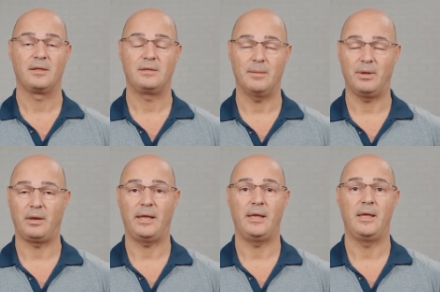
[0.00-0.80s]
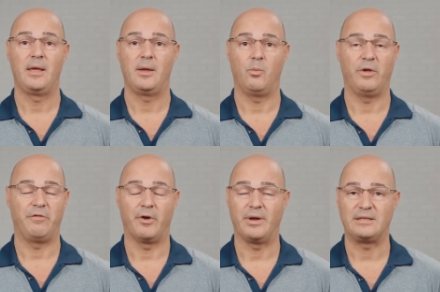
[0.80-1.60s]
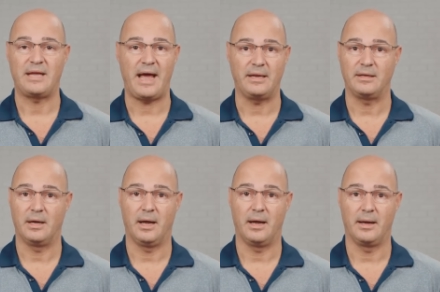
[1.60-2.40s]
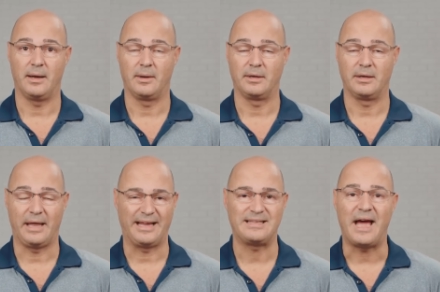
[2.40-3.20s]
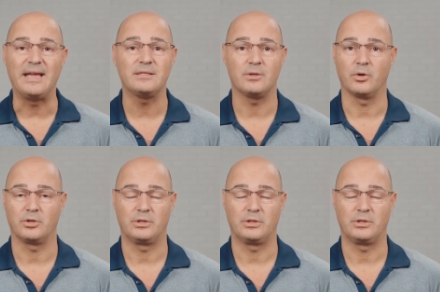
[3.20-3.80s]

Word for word: Typically, with very tight, like tights or